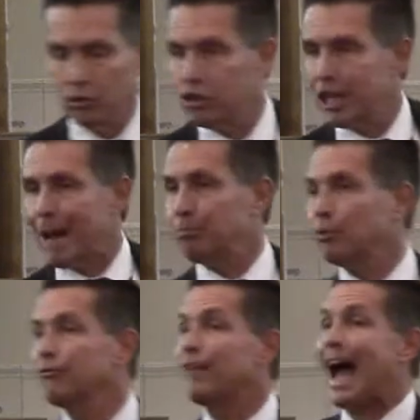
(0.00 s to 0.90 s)
chapter
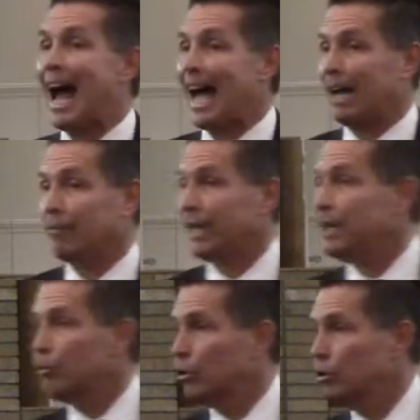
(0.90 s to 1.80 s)
5.
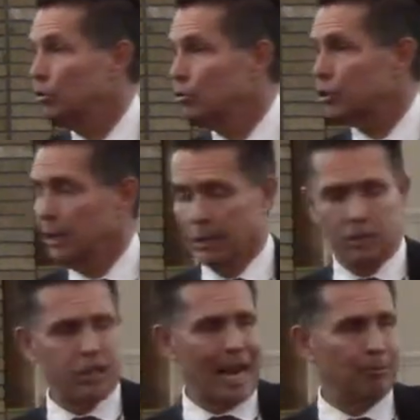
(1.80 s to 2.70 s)
Hebrews
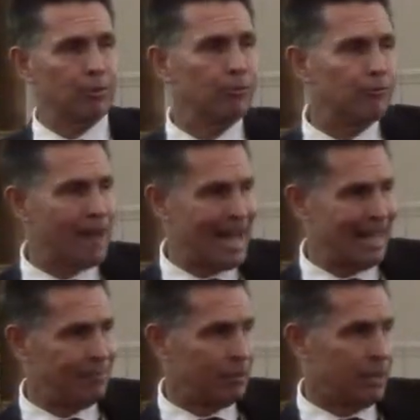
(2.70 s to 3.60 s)
chapter
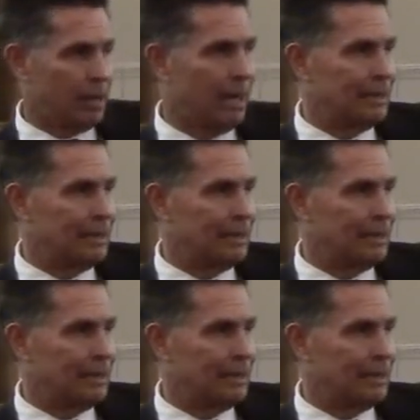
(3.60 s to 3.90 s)
5 tonight.